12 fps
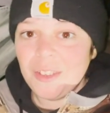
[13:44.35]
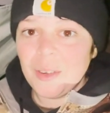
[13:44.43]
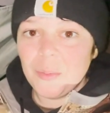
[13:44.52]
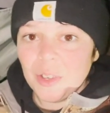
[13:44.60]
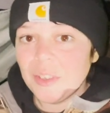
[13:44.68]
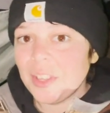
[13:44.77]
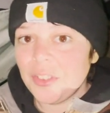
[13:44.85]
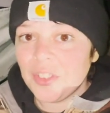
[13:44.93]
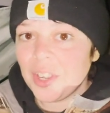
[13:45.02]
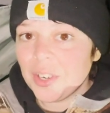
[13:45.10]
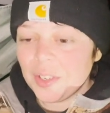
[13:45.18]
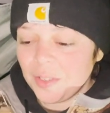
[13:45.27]
I'm really
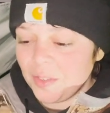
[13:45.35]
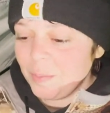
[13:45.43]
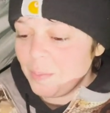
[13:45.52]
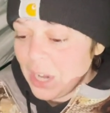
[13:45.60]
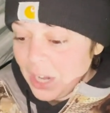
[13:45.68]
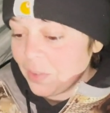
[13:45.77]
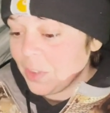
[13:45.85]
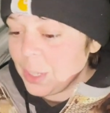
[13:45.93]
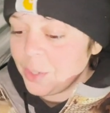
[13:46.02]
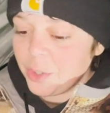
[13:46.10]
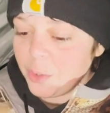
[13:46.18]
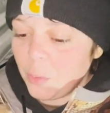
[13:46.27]
excited,
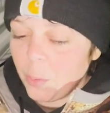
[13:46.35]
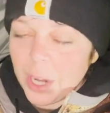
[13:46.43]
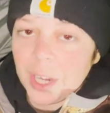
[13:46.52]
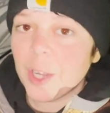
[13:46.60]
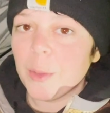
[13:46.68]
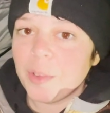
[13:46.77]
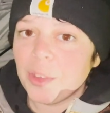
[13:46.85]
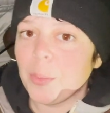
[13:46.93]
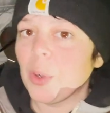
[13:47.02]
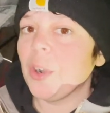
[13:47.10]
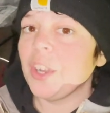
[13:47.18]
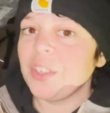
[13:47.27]
mainly to wake up in the
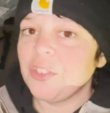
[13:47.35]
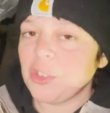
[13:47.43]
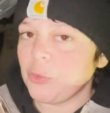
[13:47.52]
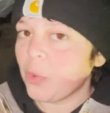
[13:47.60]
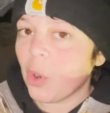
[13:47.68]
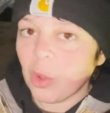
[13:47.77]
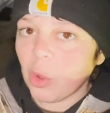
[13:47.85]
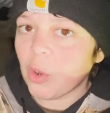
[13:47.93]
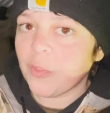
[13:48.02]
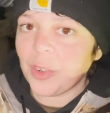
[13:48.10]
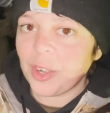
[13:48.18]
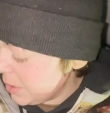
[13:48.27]
morning, just roll
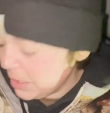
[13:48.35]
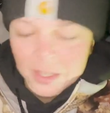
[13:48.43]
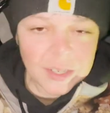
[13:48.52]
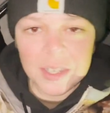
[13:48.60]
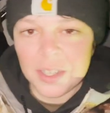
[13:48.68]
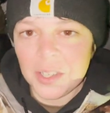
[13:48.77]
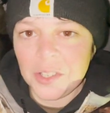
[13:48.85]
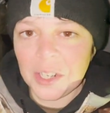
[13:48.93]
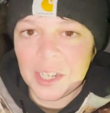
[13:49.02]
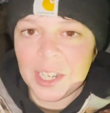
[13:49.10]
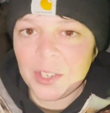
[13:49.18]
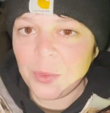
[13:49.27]
over,
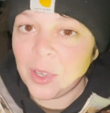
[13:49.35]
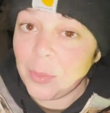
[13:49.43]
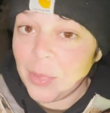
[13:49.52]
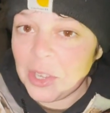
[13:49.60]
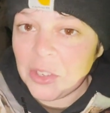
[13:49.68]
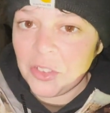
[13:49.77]
try to catch one in bed or